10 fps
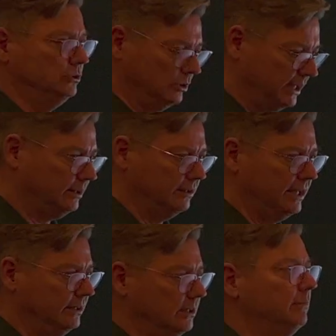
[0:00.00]
You get the
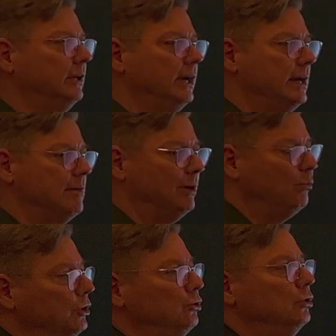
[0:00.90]
data, but
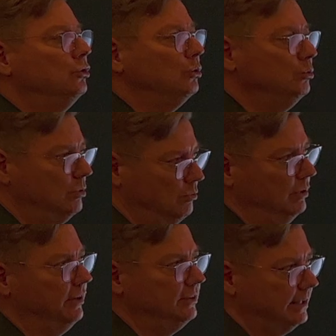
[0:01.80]
do you do
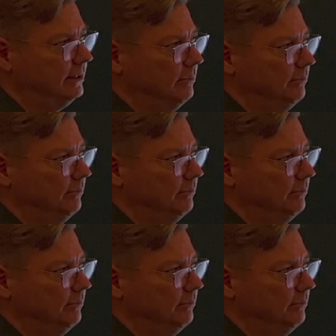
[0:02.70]
with the data?